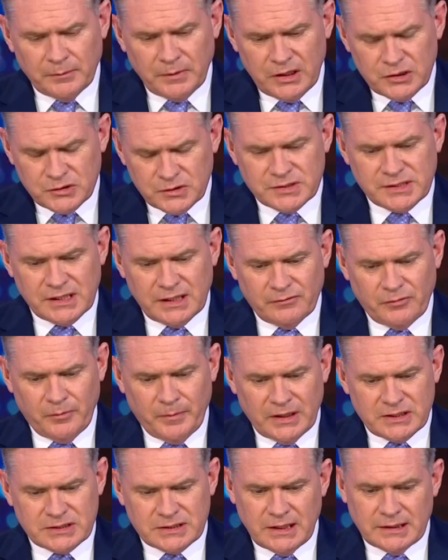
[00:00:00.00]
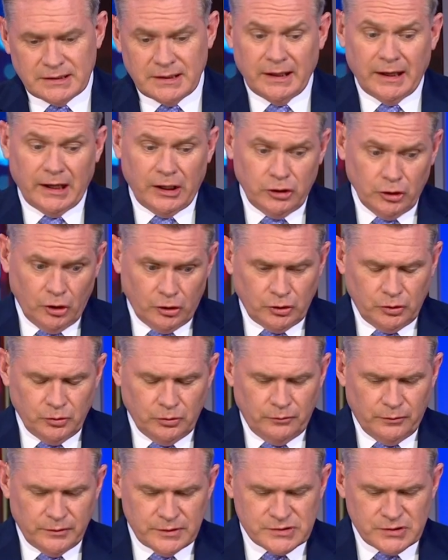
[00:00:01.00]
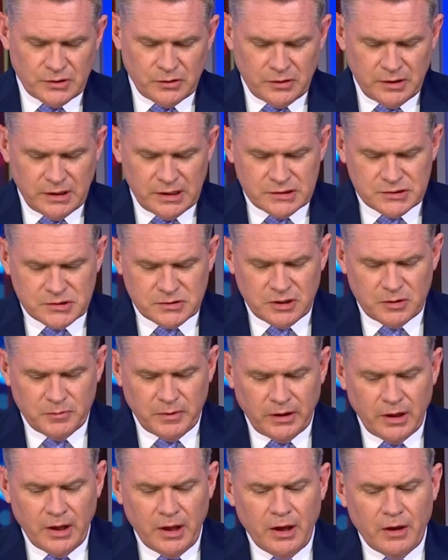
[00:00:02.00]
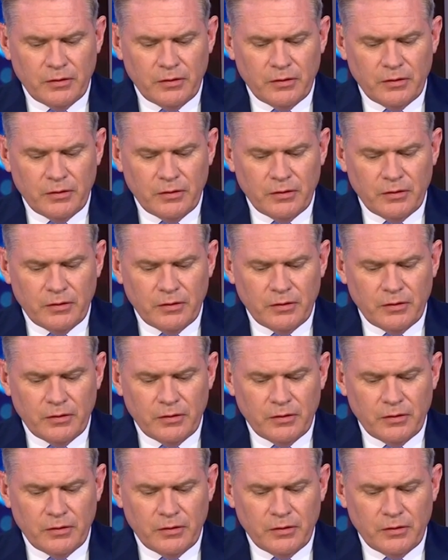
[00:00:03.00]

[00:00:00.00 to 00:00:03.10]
um, interesting information out today and not good for a certain industry, but